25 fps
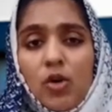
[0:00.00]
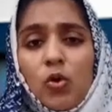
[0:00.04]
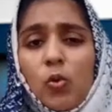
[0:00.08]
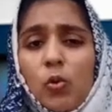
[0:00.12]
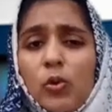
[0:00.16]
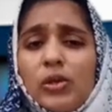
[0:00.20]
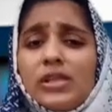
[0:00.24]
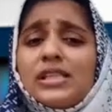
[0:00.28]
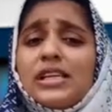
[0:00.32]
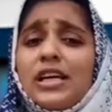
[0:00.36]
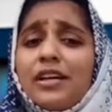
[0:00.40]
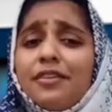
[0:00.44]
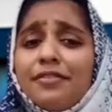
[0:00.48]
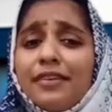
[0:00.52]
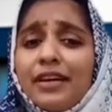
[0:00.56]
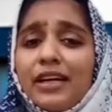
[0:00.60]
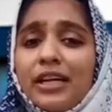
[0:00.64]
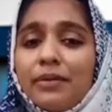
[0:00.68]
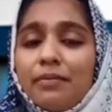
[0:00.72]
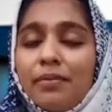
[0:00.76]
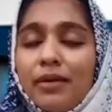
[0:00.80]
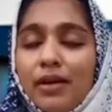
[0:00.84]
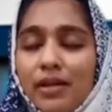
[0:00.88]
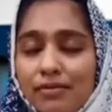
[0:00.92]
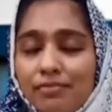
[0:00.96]
Who is that
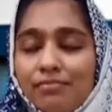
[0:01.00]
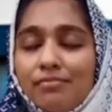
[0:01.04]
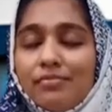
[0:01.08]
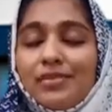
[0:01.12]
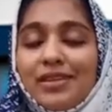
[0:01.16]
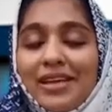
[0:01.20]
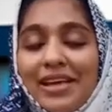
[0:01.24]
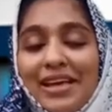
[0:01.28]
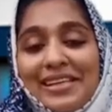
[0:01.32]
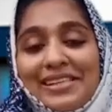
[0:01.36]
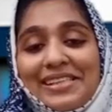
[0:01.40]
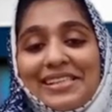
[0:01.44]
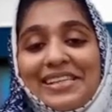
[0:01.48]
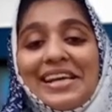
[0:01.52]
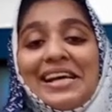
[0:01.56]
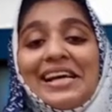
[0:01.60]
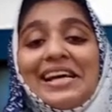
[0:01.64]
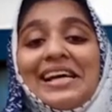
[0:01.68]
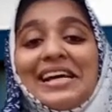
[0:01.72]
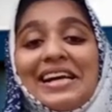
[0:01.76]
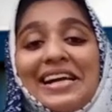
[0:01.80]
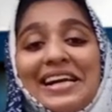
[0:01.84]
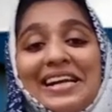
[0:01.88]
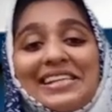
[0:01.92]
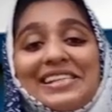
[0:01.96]
fat man? Yes,
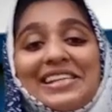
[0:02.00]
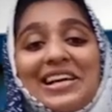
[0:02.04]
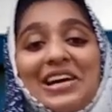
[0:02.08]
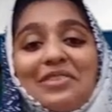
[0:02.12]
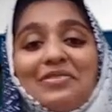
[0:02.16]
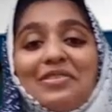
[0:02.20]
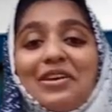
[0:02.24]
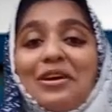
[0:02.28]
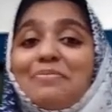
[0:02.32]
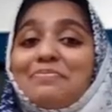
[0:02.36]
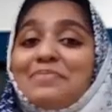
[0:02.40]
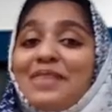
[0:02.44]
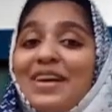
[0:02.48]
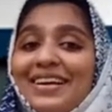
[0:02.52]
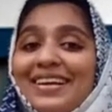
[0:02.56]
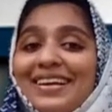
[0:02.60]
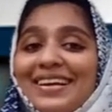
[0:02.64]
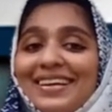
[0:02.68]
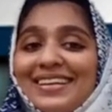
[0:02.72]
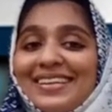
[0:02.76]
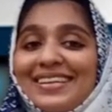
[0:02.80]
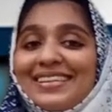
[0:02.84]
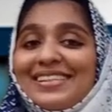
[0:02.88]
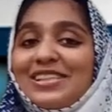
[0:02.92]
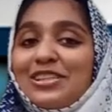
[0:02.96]
it is our
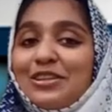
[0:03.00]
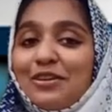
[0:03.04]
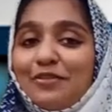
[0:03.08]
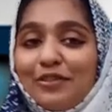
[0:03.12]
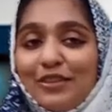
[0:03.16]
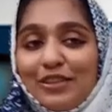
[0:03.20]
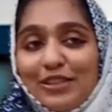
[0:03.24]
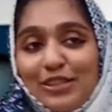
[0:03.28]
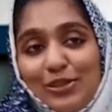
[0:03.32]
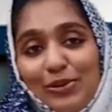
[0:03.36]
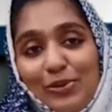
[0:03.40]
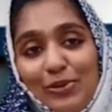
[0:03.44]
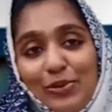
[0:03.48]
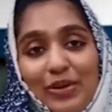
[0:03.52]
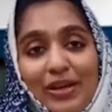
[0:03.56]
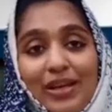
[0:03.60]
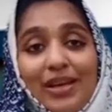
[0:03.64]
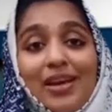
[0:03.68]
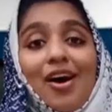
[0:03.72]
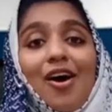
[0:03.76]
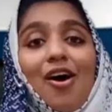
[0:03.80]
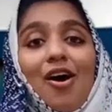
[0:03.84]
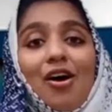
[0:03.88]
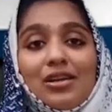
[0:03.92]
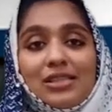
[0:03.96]
protagonist of our story,
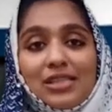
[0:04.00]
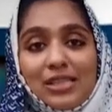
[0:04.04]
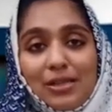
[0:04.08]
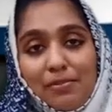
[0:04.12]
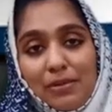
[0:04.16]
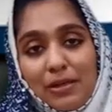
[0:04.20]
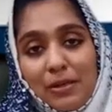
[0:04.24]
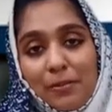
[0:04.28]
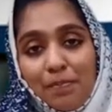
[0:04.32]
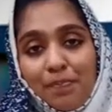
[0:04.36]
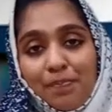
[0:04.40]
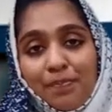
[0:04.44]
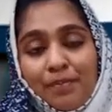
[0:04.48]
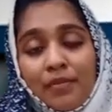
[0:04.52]
Ausable.